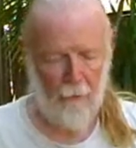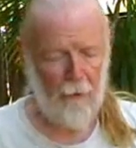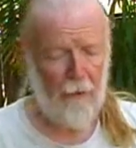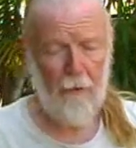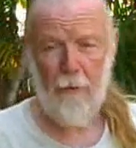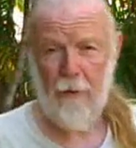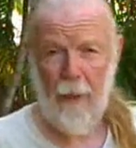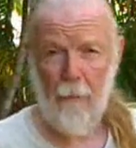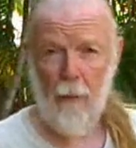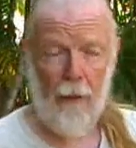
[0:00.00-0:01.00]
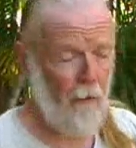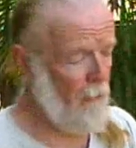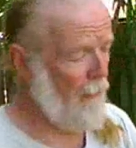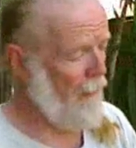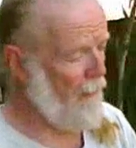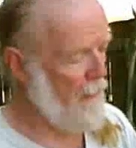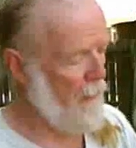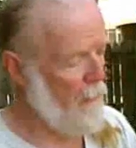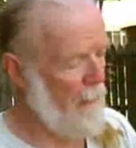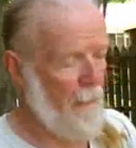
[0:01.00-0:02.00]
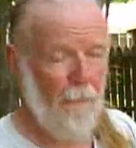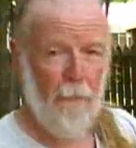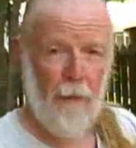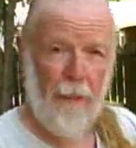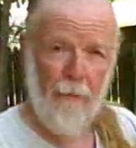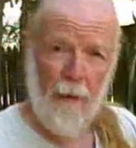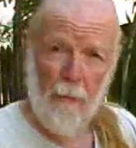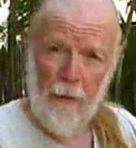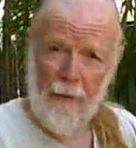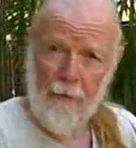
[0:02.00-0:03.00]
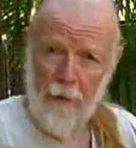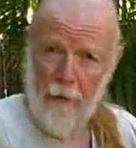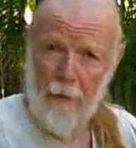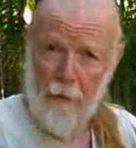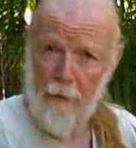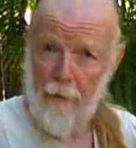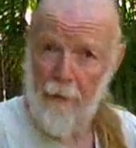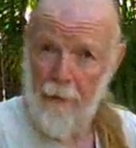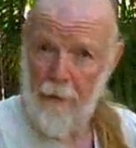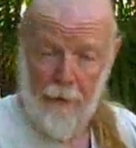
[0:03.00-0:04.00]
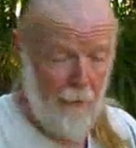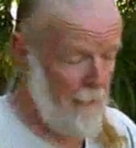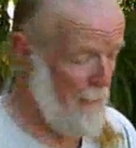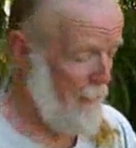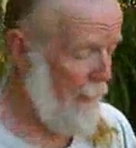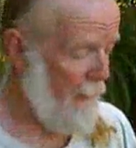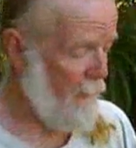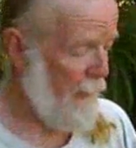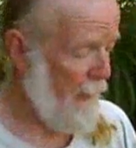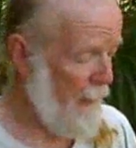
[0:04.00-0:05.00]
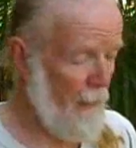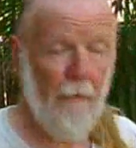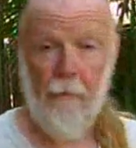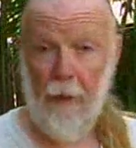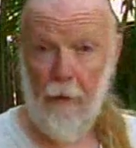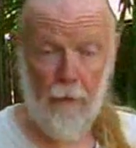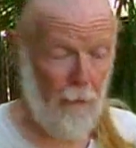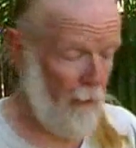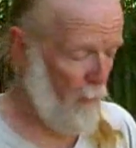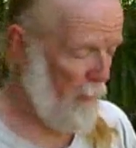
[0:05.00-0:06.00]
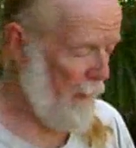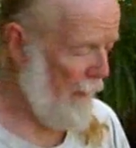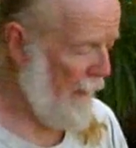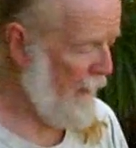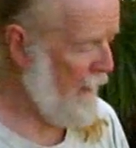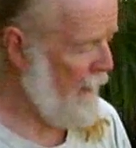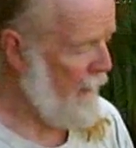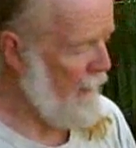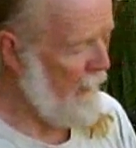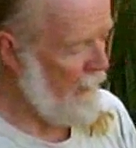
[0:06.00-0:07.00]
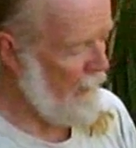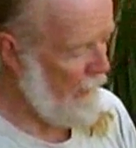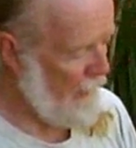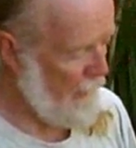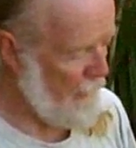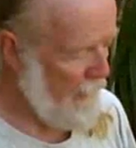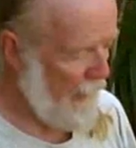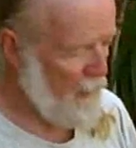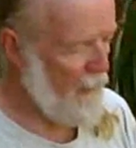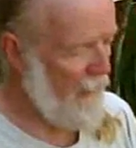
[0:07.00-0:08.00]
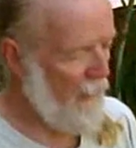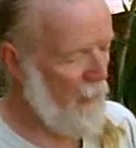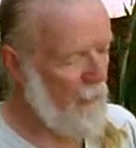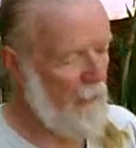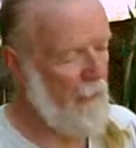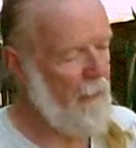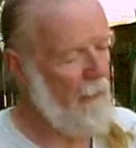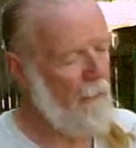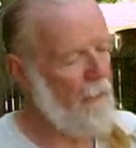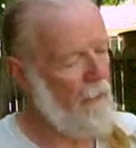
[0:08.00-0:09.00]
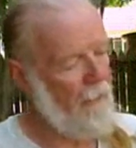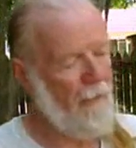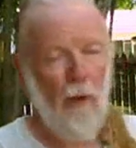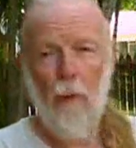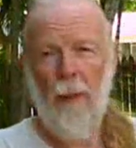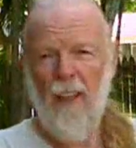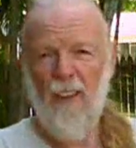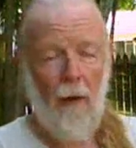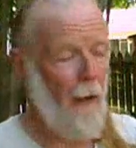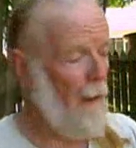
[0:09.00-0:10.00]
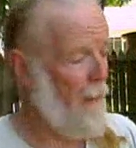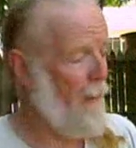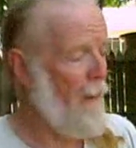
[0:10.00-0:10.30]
And what I do is I pre-drill it a little bit, give it a place to have my fire drill work on. And then I notch it out with a coping saw.